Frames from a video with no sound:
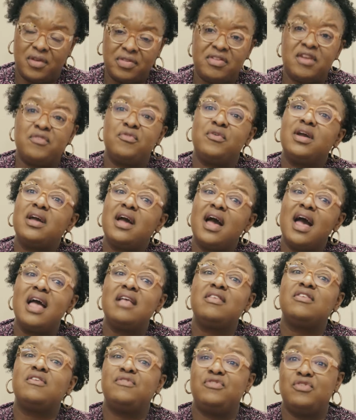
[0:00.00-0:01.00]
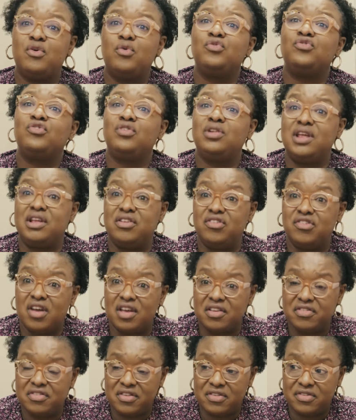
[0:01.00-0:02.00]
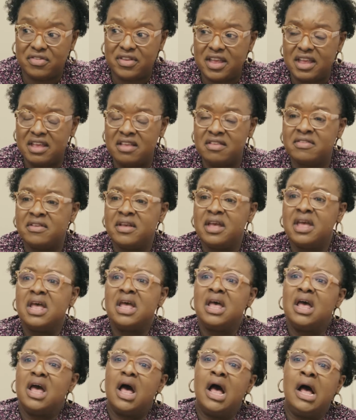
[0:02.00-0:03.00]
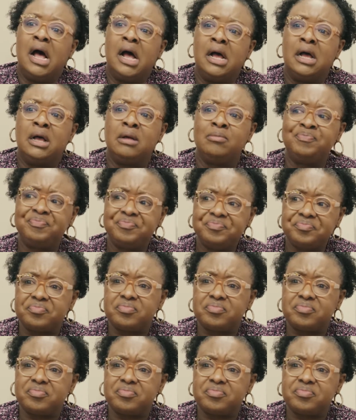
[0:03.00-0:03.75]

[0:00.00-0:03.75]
different kinds of social injustices. And